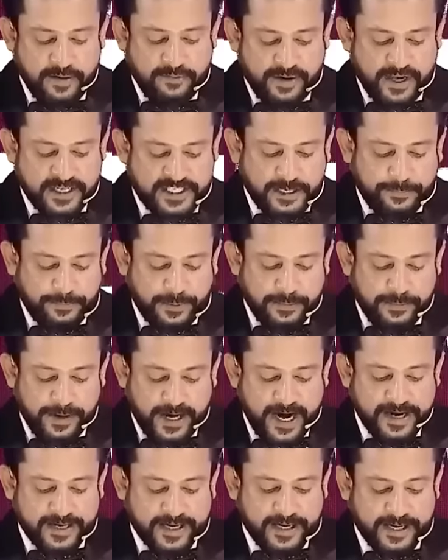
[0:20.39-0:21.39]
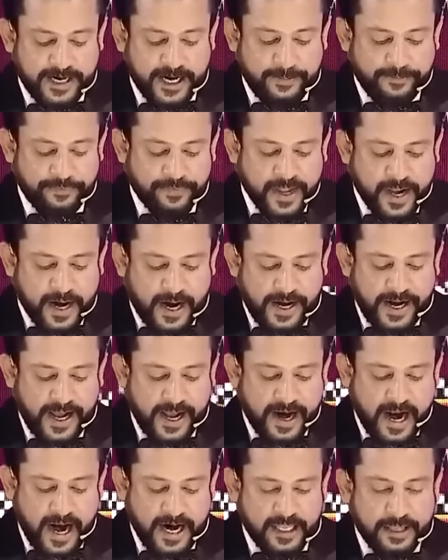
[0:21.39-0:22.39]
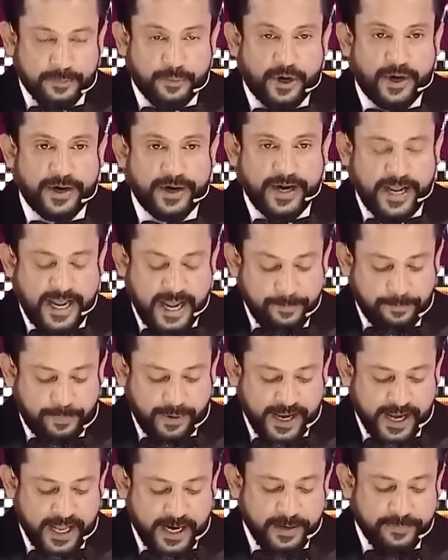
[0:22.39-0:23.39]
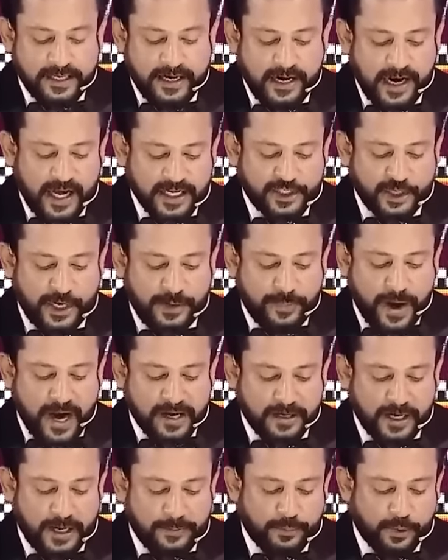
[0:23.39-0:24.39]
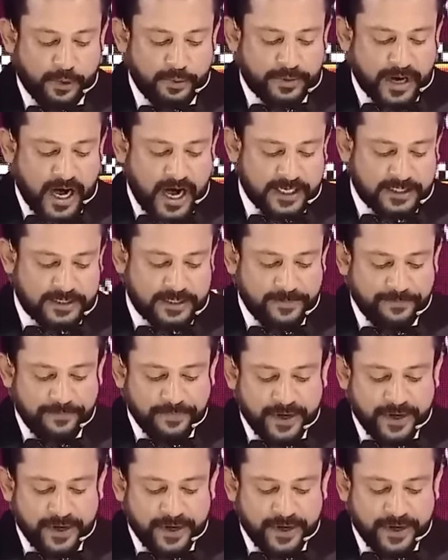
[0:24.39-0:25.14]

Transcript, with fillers: BGP Merit Kingdom, Adair Anandaborn, MPL, luxury partner Boom Cars,